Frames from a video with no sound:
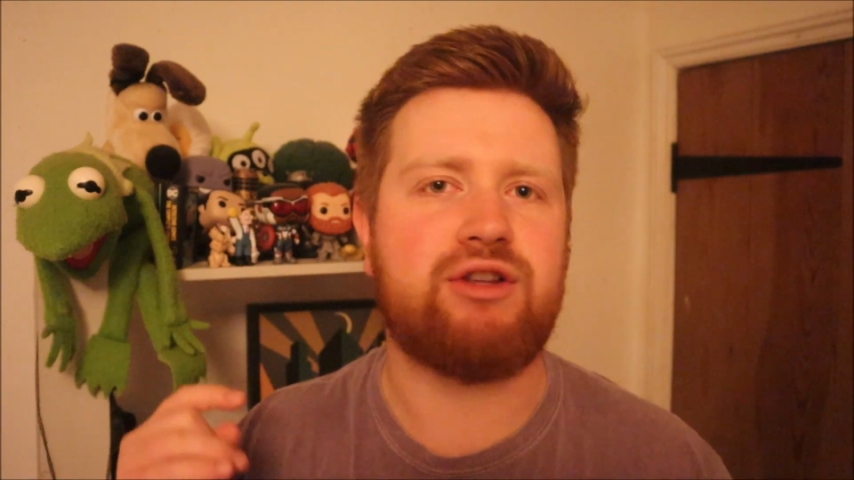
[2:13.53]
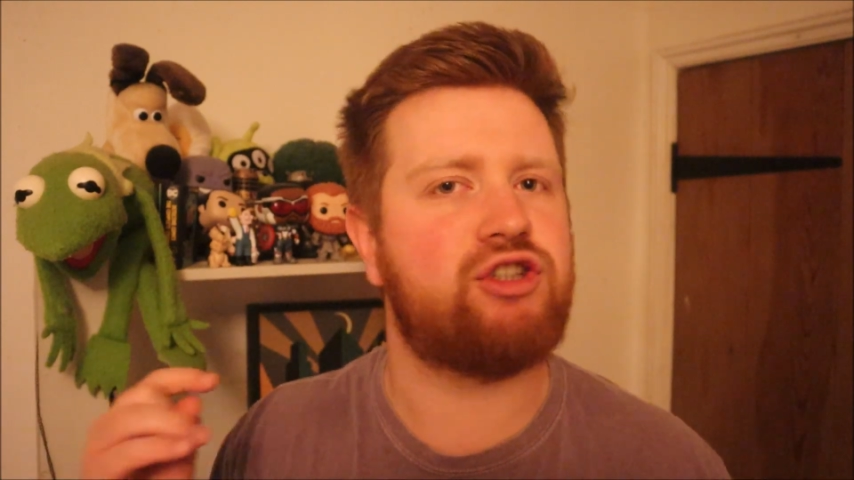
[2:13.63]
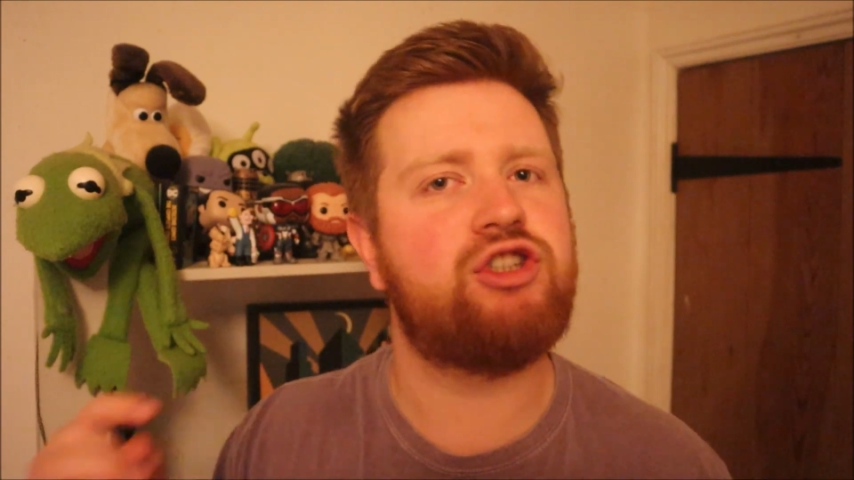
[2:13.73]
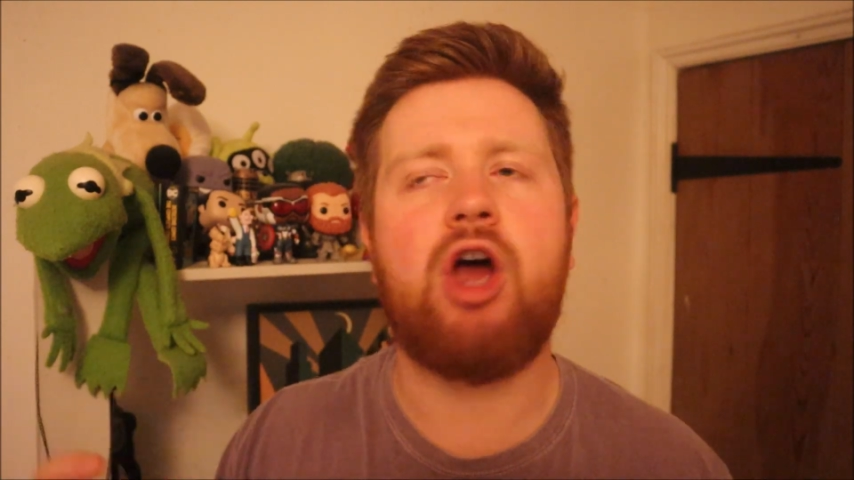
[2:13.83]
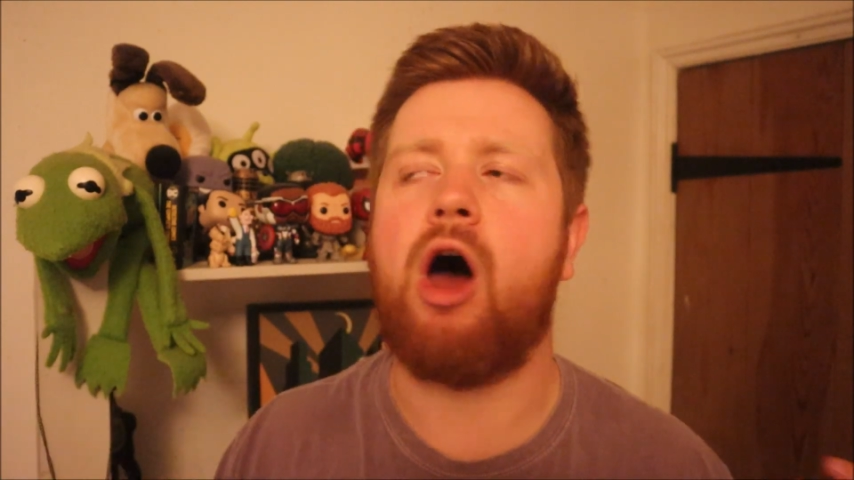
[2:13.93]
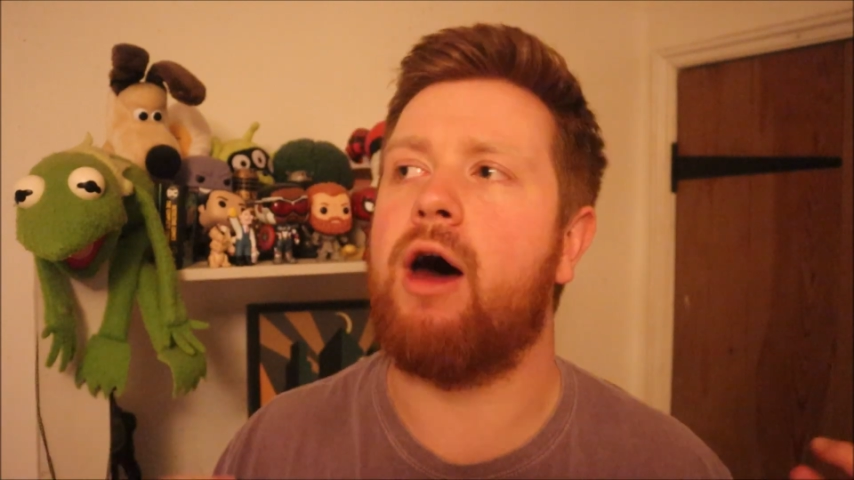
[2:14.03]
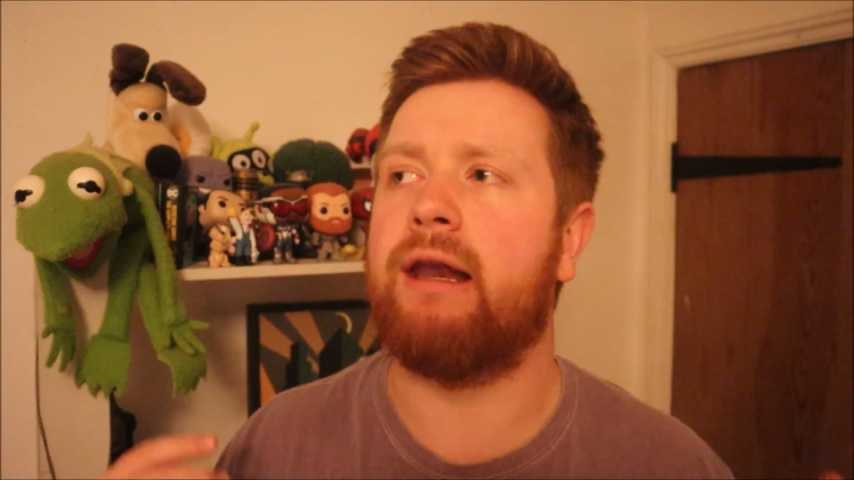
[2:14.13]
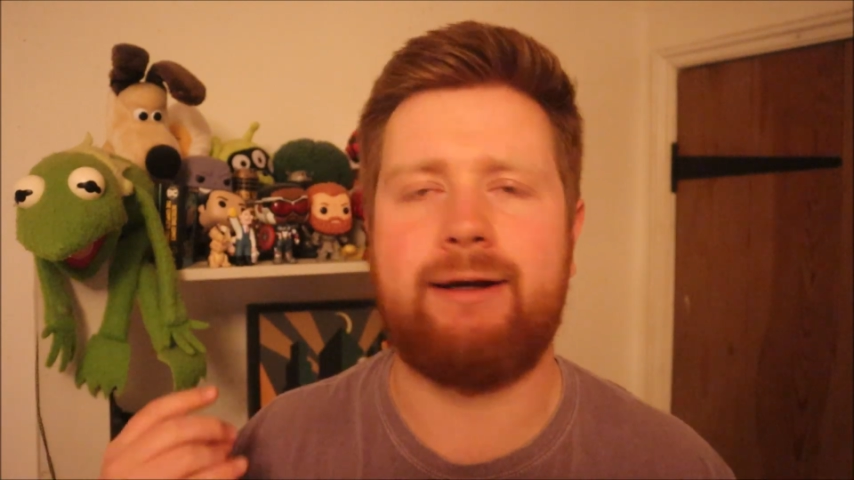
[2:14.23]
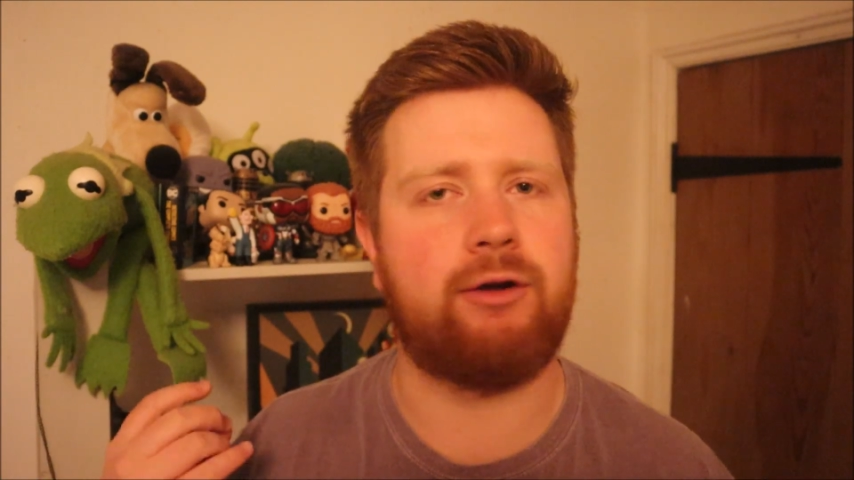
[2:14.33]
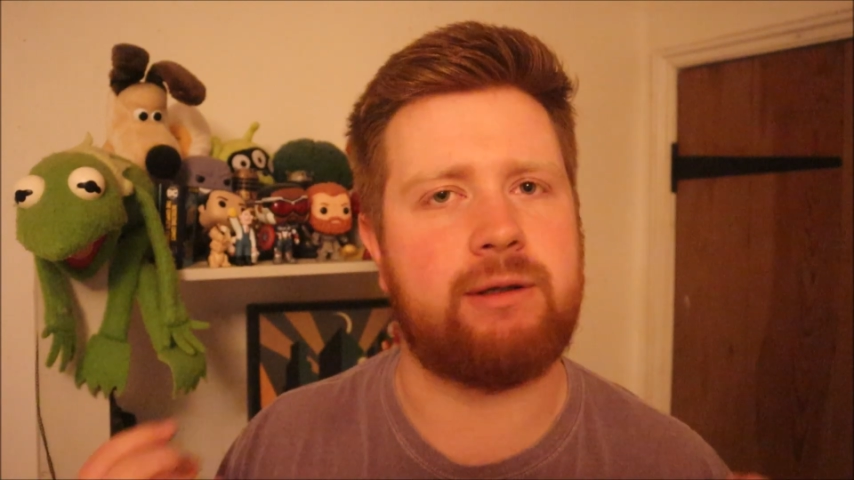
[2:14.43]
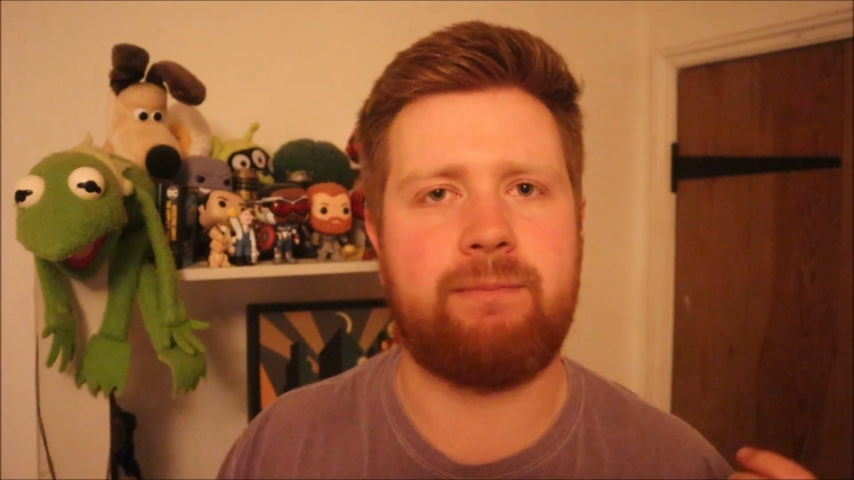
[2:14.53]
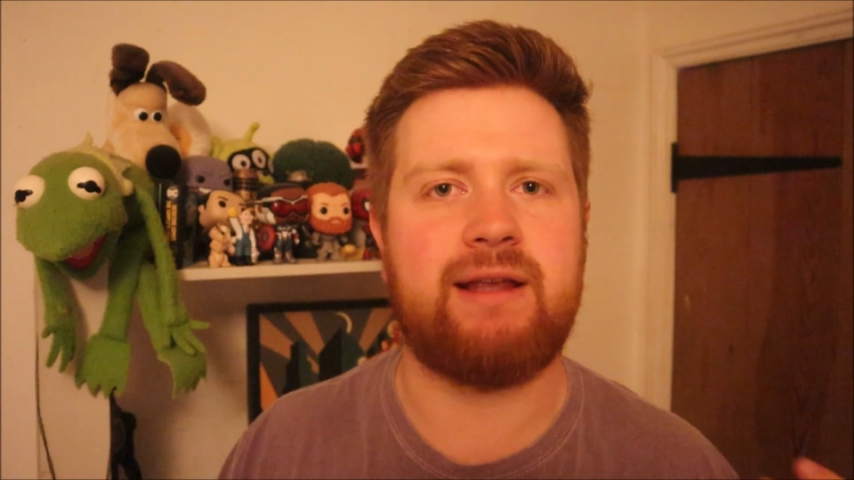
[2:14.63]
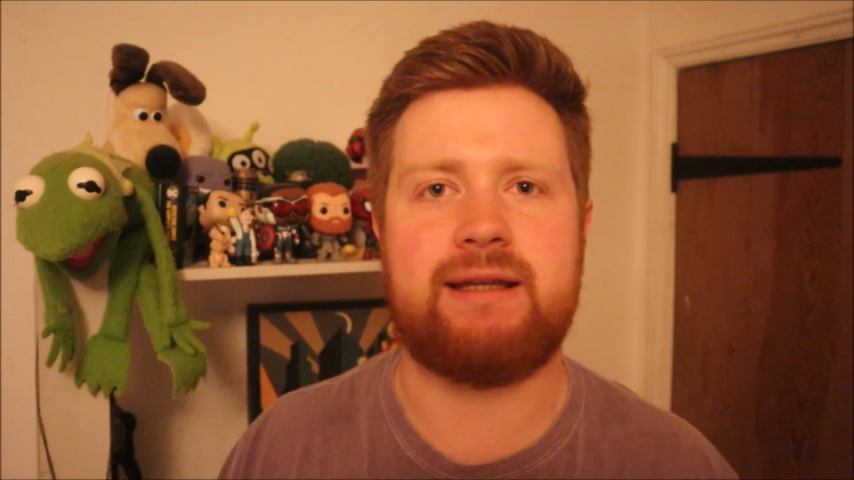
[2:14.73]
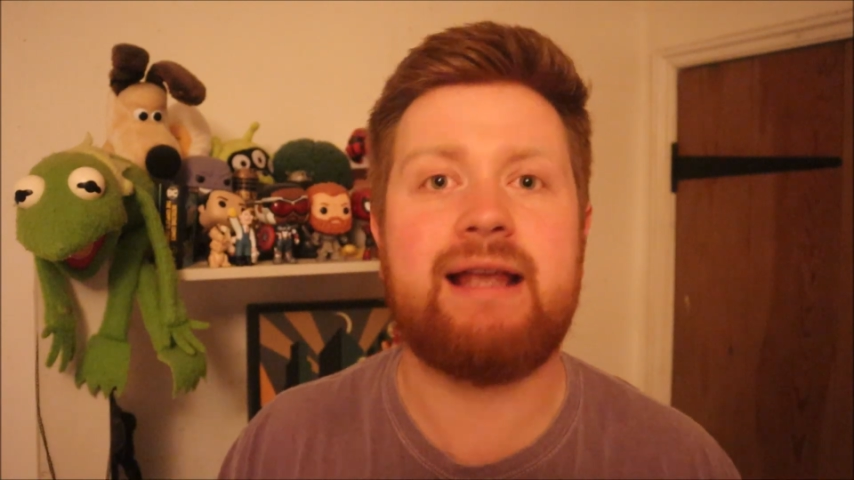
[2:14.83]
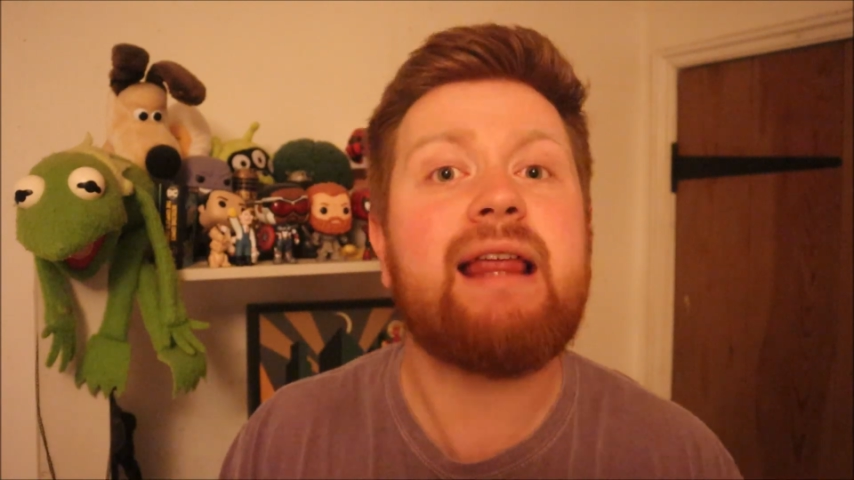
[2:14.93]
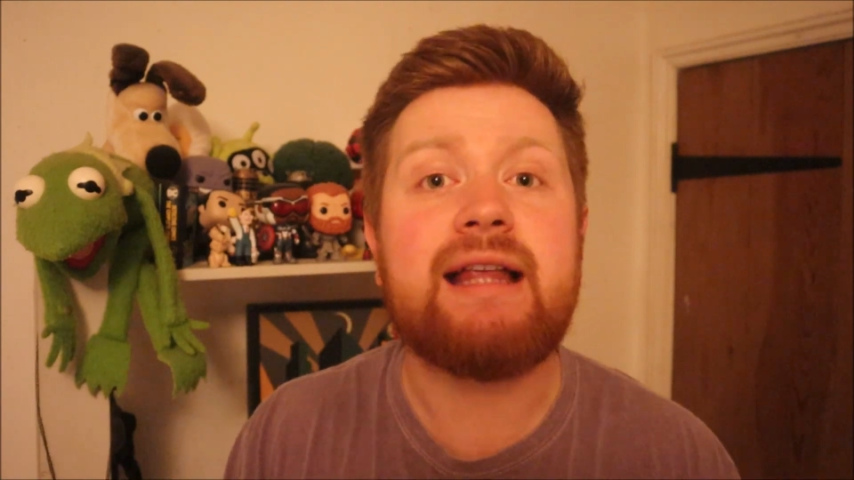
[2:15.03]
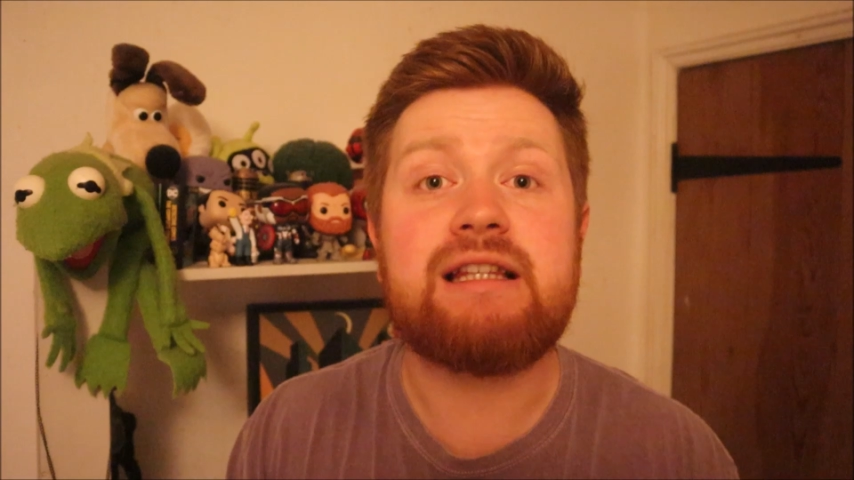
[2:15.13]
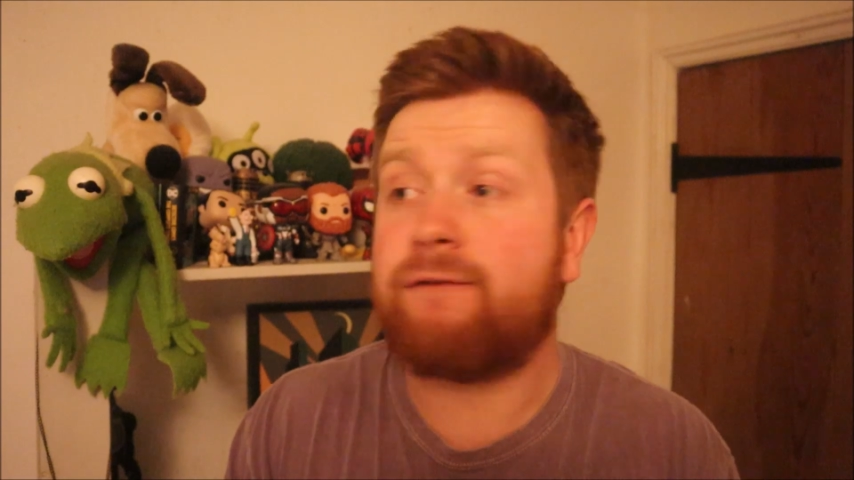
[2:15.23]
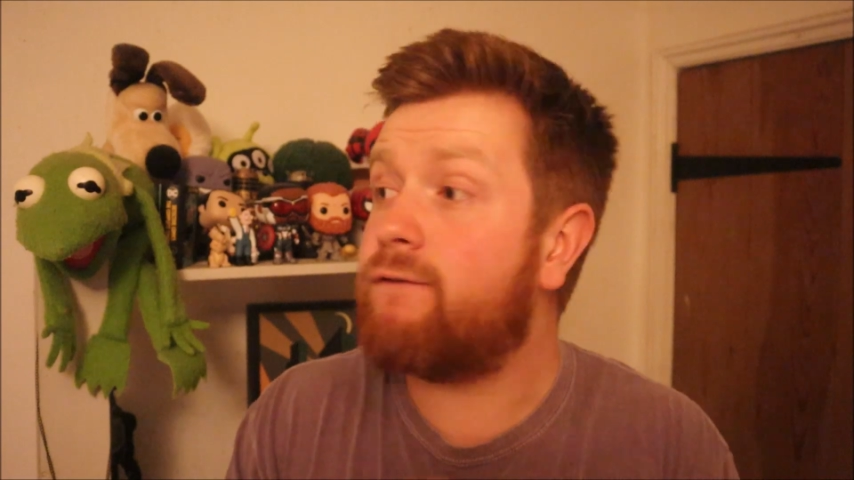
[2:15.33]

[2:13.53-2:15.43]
It's certainly not it's a